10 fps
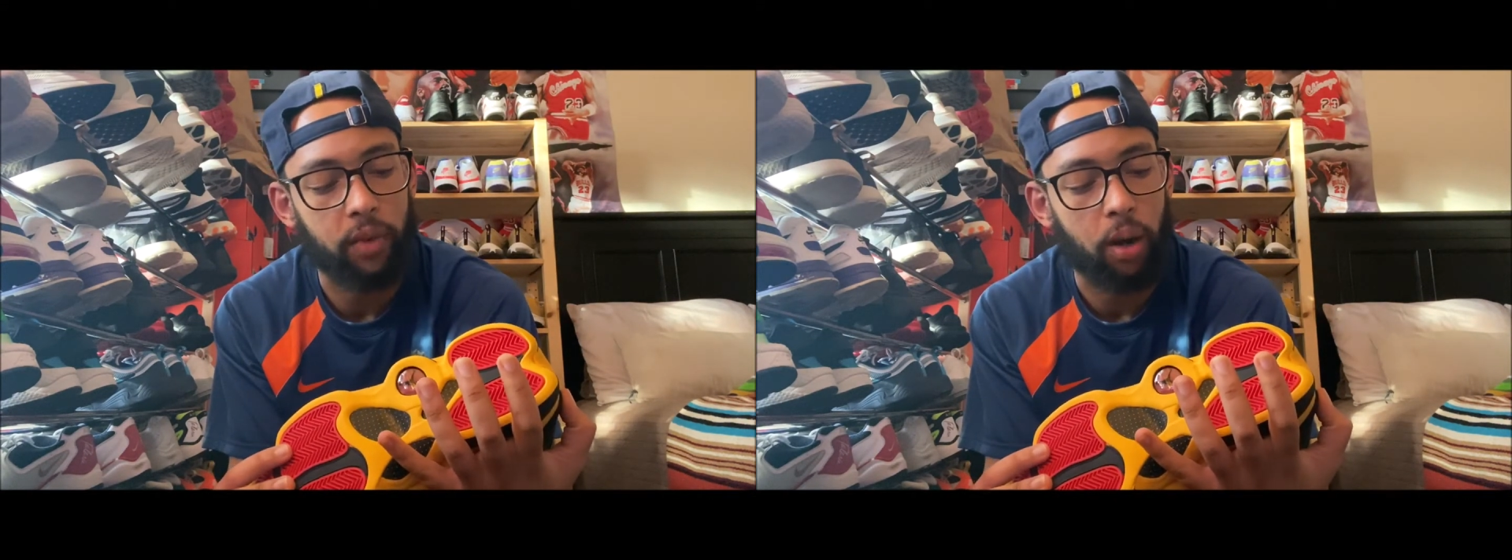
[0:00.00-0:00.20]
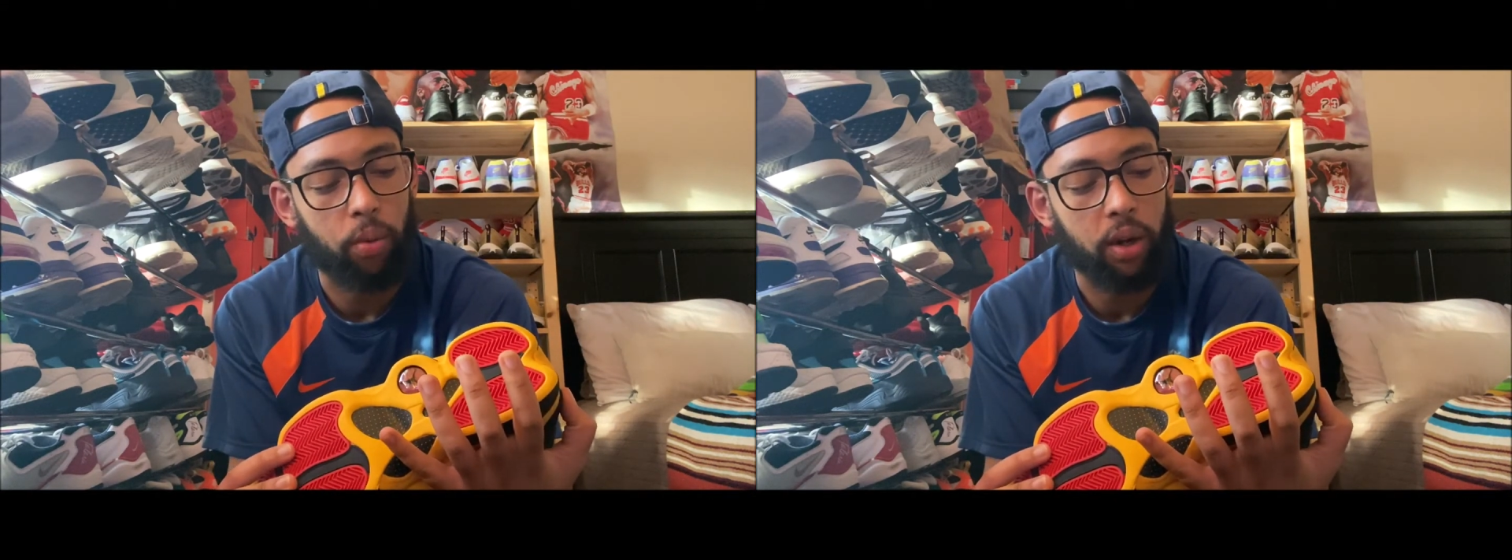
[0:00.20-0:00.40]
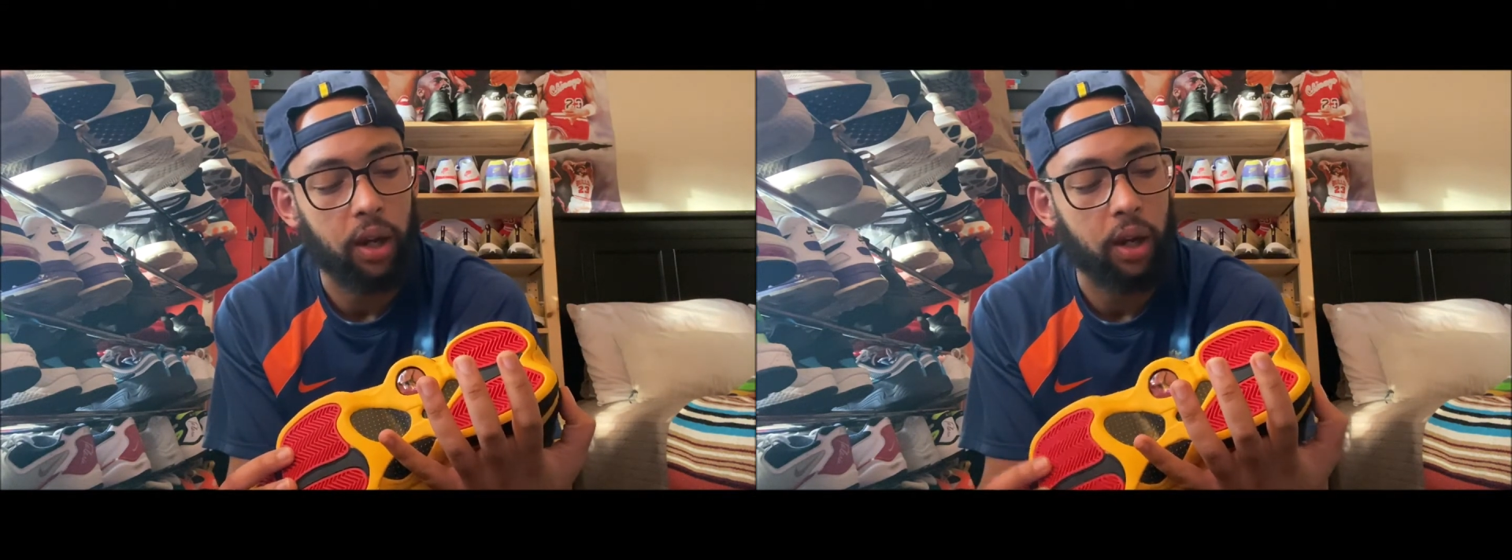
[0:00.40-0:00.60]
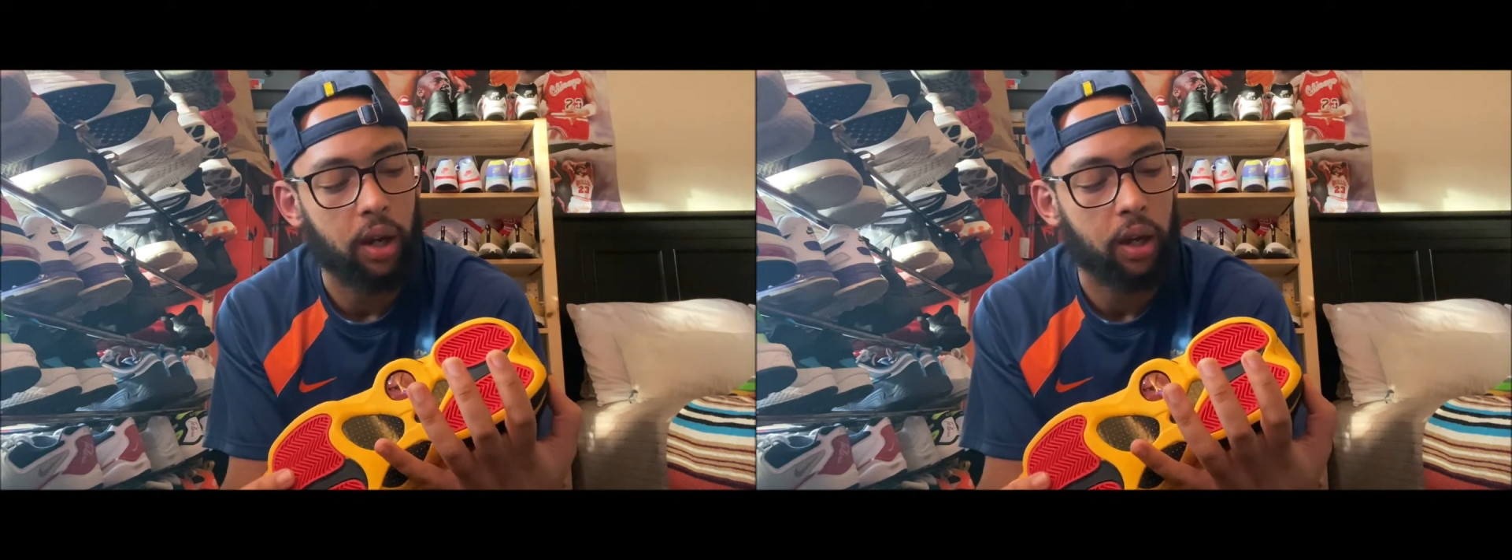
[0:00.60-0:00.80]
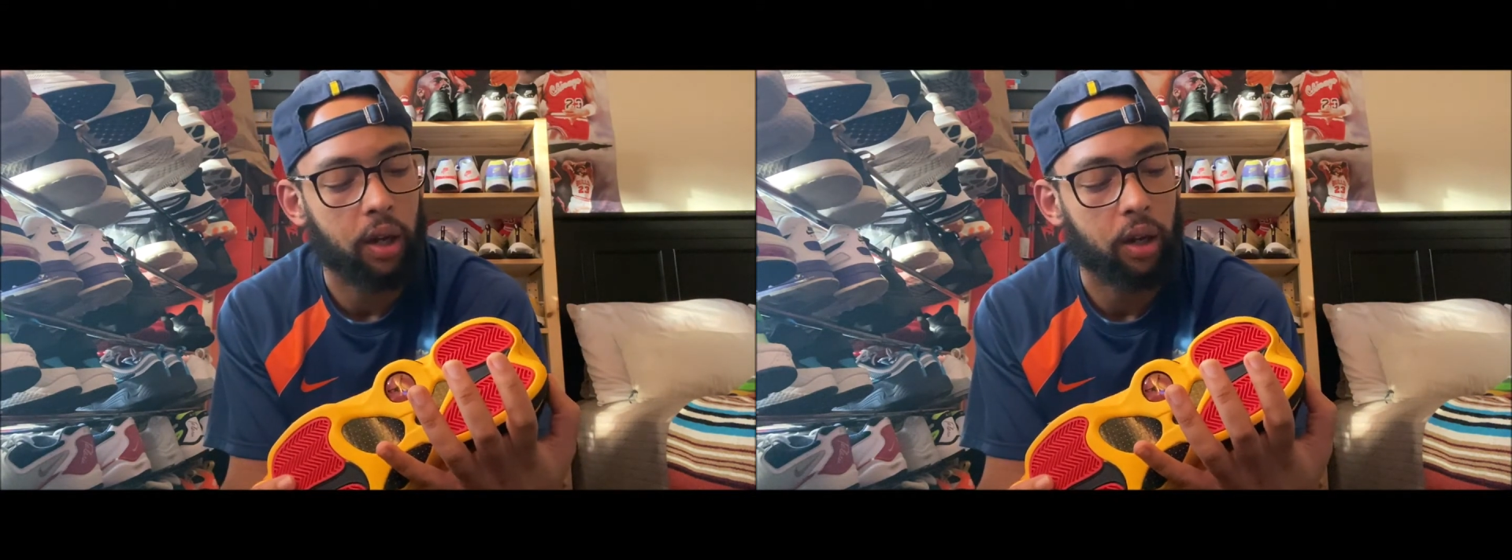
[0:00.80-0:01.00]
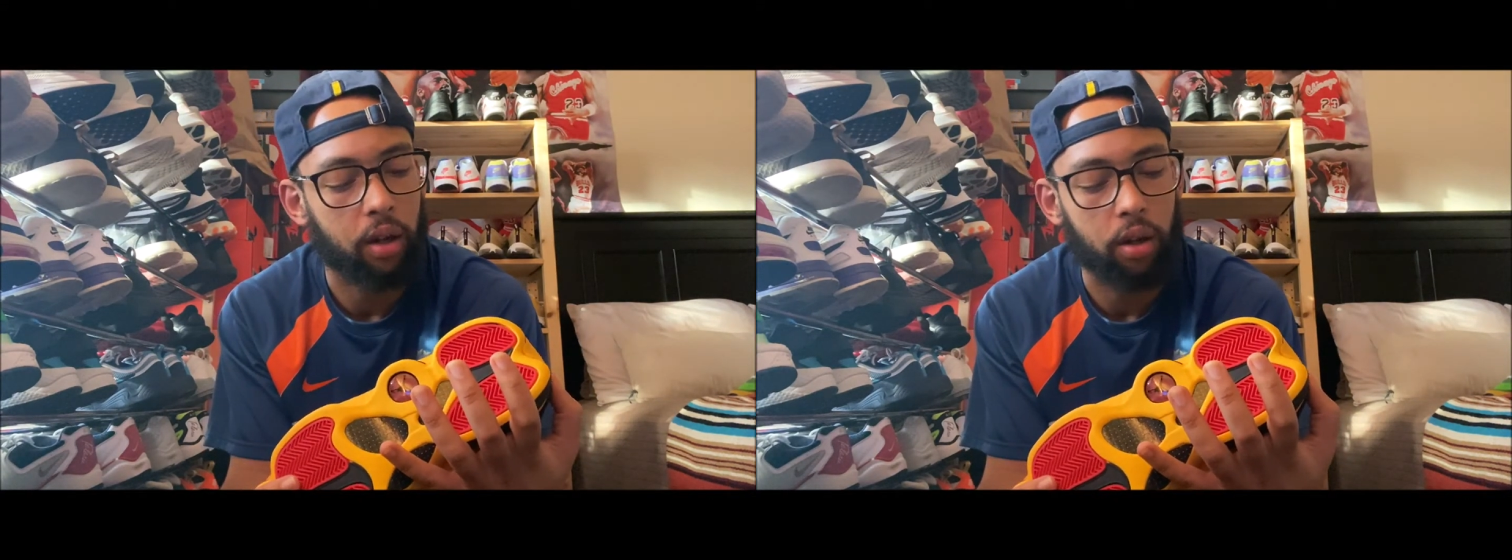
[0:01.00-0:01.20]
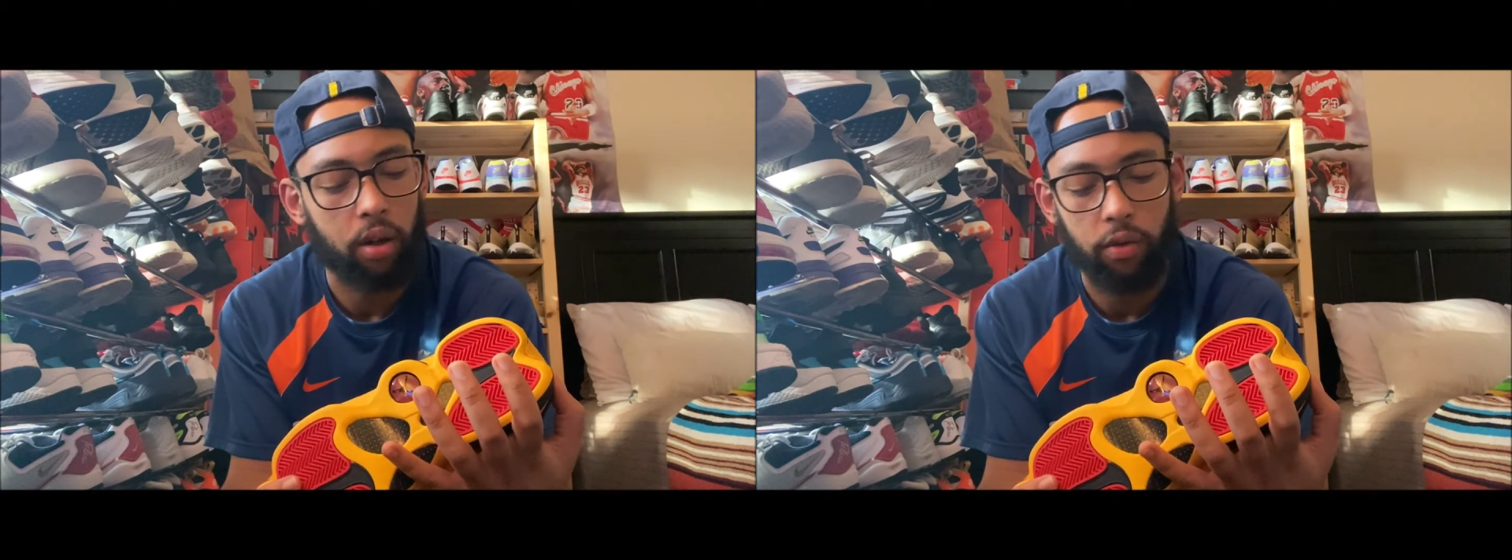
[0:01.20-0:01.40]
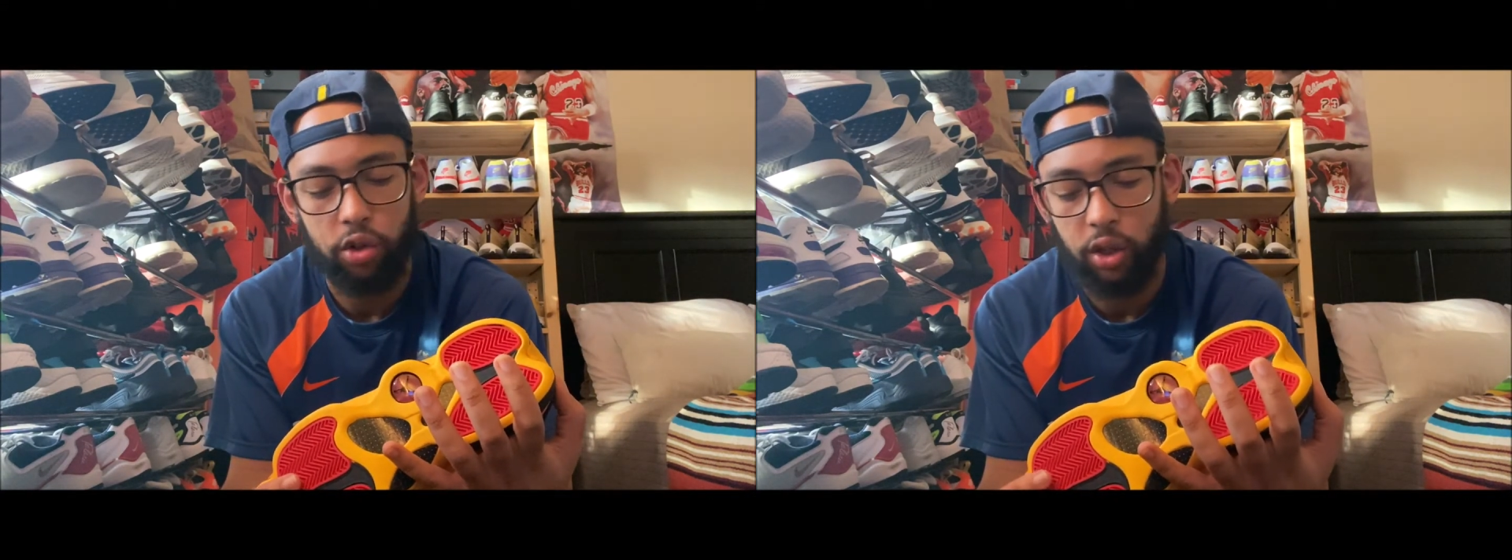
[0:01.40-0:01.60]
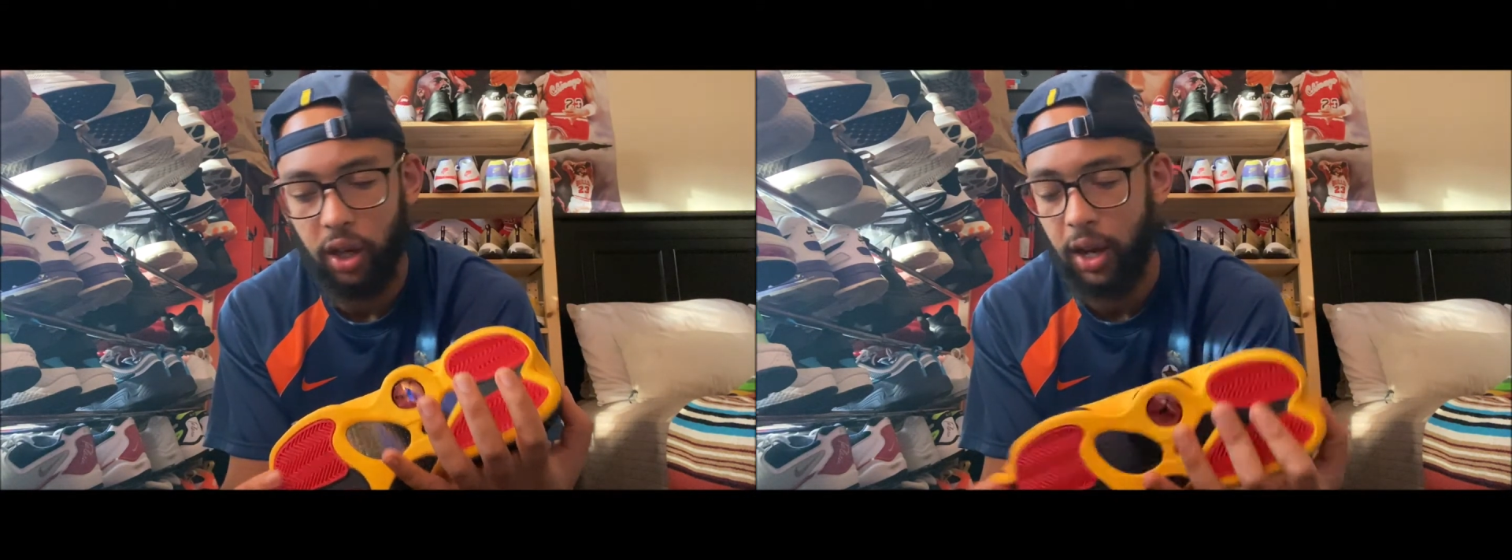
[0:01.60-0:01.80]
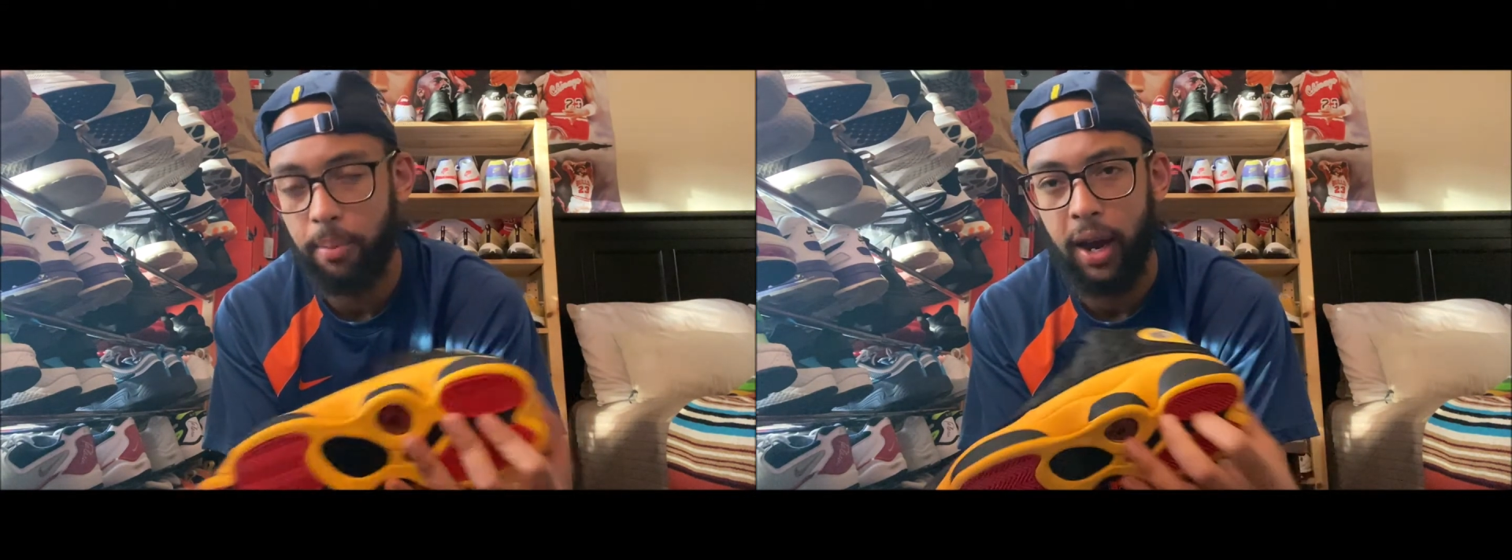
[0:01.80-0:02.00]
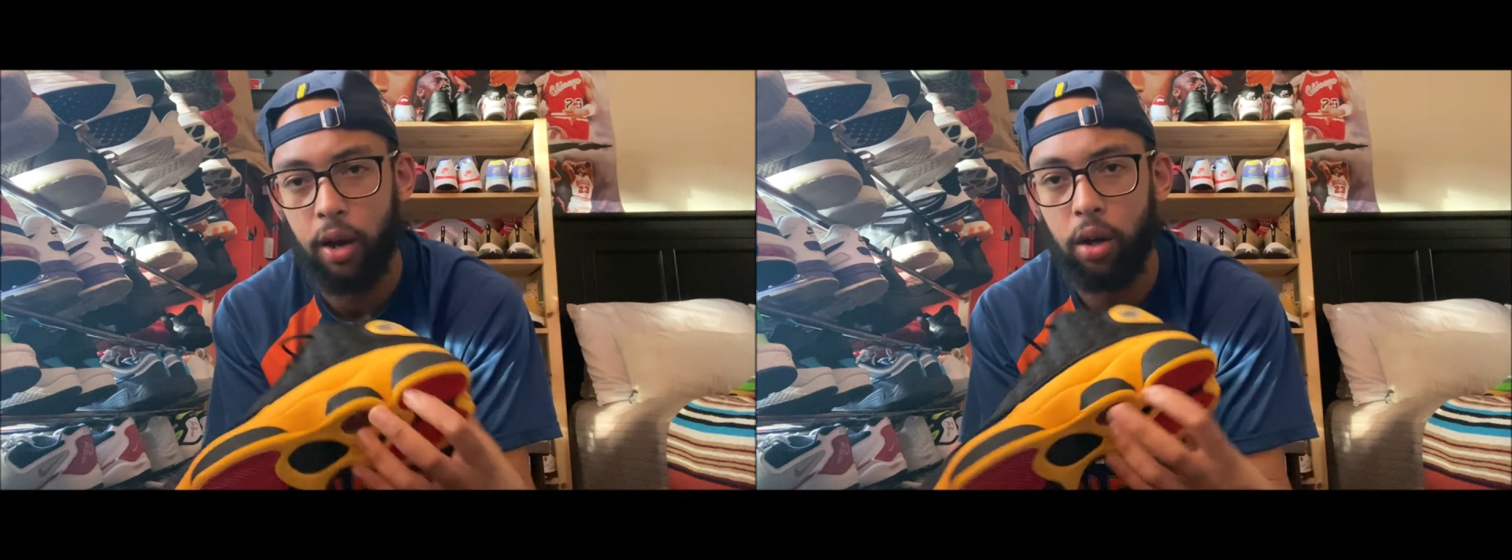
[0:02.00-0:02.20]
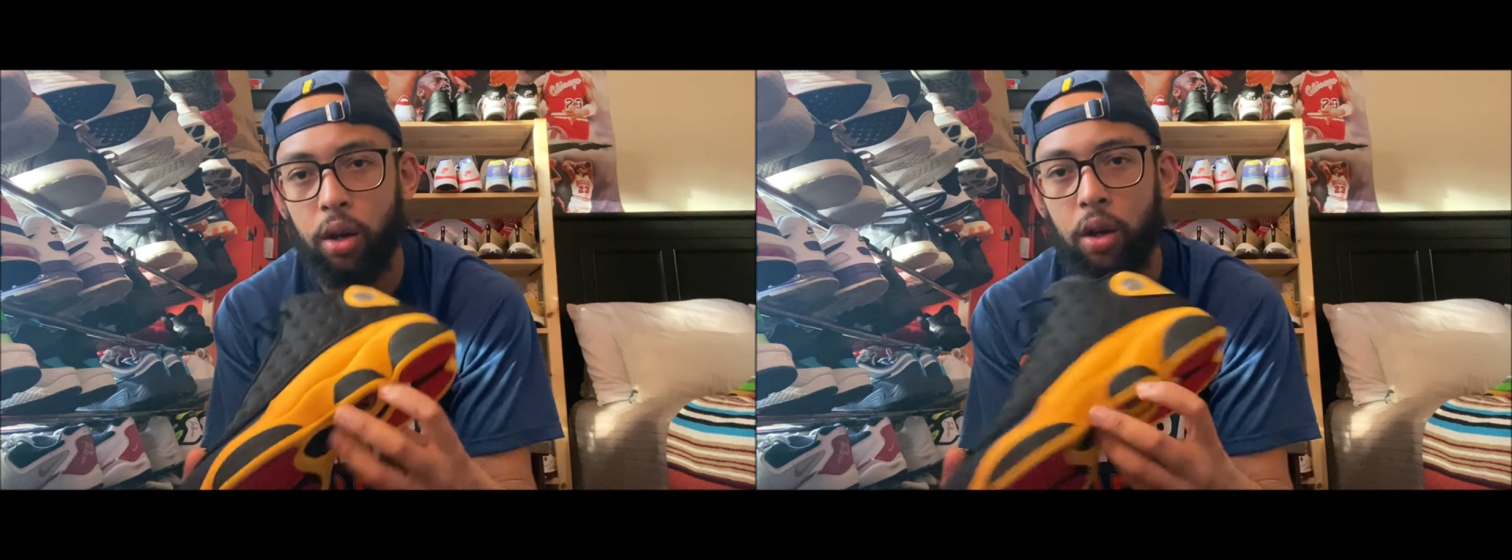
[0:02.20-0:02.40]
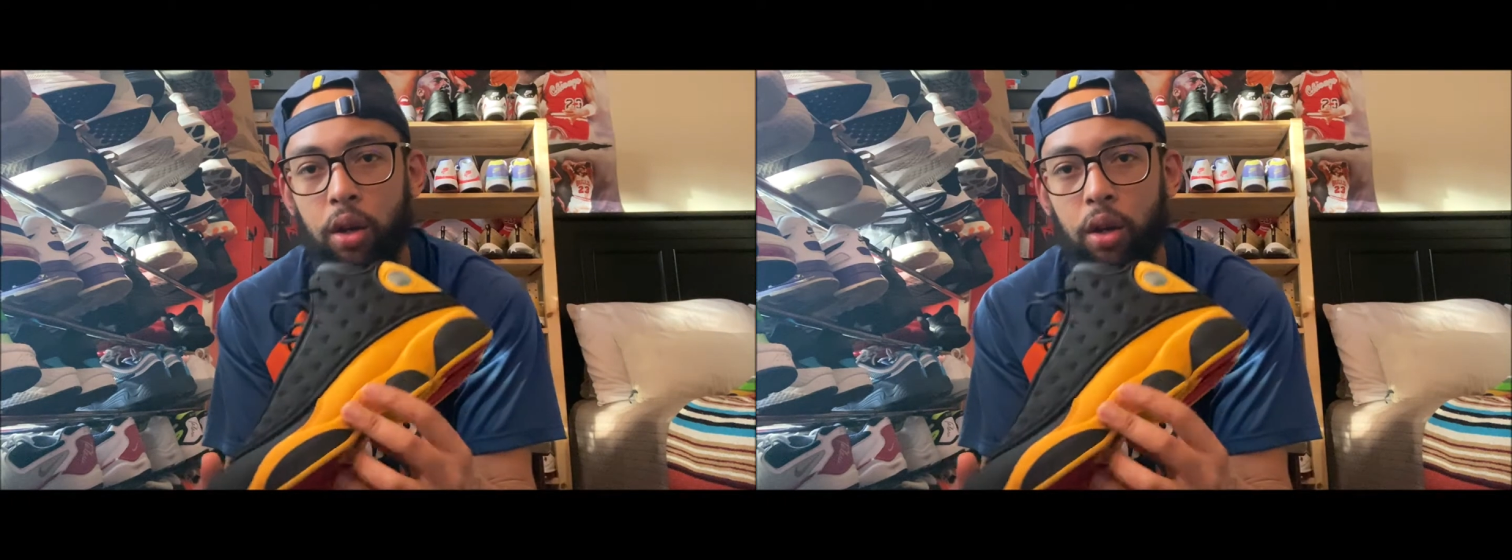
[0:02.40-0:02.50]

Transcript: Now, when they originally came out,